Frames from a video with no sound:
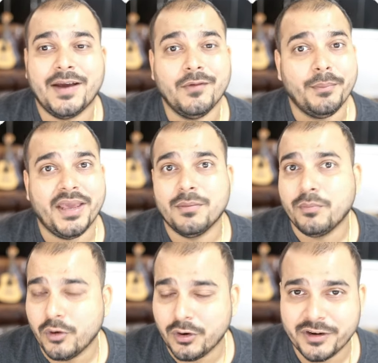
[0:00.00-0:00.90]
I will make a
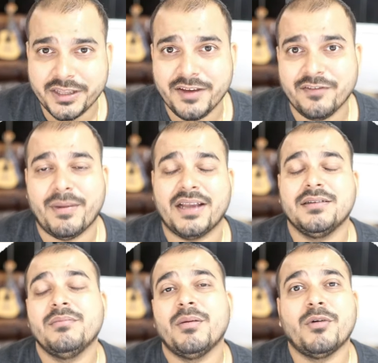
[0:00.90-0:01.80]
poll over there. If
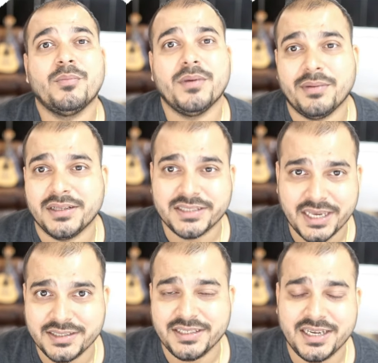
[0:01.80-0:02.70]
maximum number of people
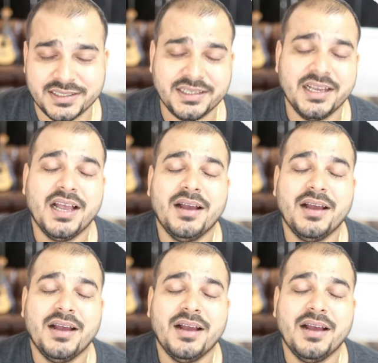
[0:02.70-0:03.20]
says yes,